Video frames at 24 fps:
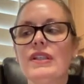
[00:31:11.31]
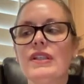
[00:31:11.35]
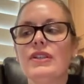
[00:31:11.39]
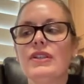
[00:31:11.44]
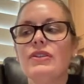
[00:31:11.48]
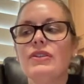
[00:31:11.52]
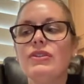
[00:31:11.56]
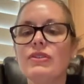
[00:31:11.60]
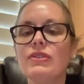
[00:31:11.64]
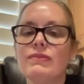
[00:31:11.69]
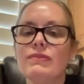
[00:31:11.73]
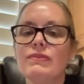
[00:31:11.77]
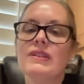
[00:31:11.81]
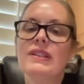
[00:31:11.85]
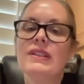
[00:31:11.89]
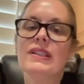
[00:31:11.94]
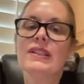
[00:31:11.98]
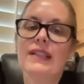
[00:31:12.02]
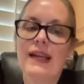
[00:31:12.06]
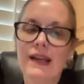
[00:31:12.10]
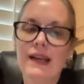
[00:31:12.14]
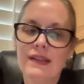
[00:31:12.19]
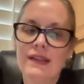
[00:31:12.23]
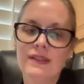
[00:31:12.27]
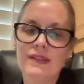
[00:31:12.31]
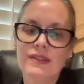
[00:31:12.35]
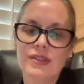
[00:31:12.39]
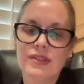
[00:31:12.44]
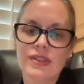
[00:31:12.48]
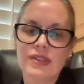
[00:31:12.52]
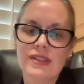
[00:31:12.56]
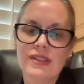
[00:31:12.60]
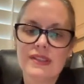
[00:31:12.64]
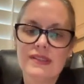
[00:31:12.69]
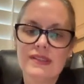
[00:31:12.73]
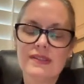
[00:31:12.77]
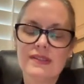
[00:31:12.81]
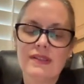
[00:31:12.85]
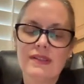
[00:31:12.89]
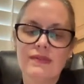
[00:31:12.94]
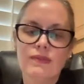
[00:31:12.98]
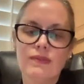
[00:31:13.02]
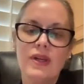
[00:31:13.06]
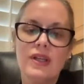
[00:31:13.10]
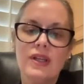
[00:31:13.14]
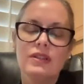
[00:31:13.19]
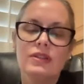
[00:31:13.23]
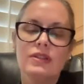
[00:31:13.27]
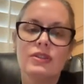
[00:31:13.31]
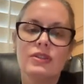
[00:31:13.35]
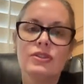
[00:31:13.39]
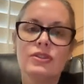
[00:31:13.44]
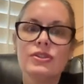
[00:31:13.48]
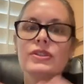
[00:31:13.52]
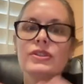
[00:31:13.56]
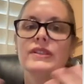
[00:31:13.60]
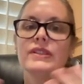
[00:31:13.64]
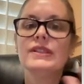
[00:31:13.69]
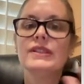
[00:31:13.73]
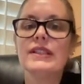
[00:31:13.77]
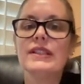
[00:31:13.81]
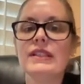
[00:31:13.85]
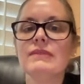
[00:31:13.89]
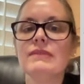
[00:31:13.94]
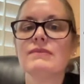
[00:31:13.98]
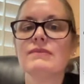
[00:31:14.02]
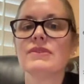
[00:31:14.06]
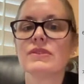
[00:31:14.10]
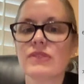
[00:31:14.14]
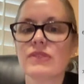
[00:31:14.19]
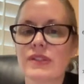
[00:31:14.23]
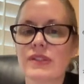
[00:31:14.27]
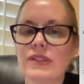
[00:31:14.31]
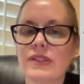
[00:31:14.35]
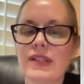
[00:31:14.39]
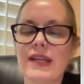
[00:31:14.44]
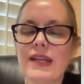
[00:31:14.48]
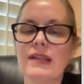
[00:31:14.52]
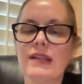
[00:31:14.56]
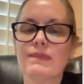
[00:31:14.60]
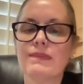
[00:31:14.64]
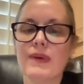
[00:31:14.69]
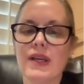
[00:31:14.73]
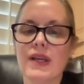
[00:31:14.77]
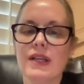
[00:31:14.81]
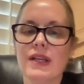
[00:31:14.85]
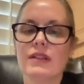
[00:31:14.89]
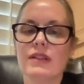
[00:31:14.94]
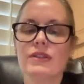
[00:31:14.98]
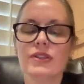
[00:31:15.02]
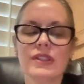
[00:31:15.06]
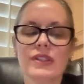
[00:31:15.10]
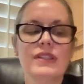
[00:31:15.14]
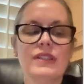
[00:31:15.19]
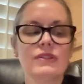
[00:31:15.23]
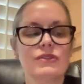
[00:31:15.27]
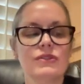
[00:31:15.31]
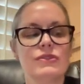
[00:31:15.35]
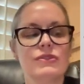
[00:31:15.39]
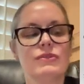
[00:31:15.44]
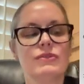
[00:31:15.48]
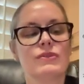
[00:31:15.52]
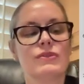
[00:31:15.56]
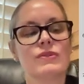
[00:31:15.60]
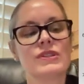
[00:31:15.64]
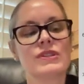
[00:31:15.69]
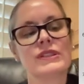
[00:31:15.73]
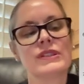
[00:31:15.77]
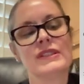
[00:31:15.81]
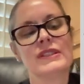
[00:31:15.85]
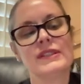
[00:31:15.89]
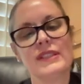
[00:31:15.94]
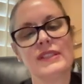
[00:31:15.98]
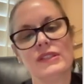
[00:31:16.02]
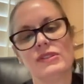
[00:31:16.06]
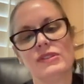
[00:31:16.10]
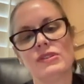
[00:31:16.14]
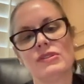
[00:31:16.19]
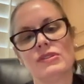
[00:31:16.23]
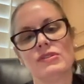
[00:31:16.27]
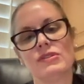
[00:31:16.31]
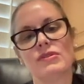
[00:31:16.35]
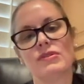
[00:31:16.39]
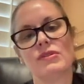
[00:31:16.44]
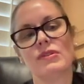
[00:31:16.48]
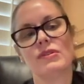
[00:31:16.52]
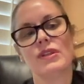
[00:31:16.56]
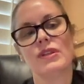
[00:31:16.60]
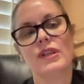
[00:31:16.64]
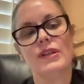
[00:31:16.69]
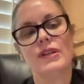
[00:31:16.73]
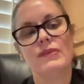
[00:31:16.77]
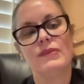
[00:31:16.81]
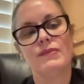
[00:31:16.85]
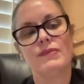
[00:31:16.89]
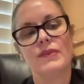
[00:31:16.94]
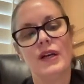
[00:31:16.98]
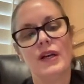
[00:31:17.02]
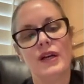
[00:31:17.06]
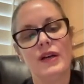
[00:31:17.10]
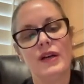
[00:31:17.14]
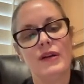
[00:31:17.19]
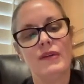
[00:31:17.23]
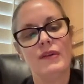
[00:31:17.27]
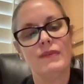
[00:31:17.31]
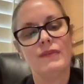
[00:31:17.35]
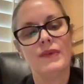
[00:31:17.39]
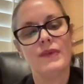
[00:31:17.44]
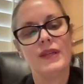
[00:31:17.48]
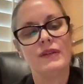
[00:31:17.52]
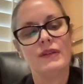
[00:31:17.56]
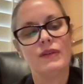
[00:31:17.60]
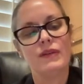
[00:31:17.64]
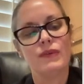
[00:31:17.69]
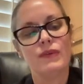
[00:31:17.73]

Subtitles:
human analogies of what good teams look like by looking to organizational and